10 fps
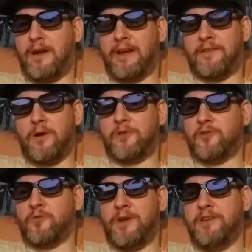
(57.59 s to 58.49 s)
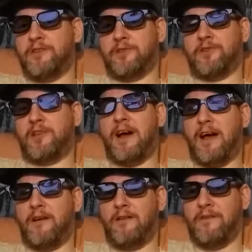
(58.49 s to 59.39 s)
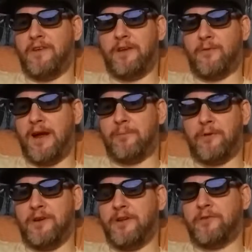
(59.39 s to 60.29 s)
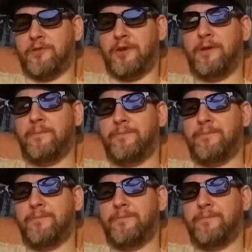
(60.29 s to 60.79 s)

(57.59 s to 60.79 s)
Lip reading: I got the strangest style of any rapper in history.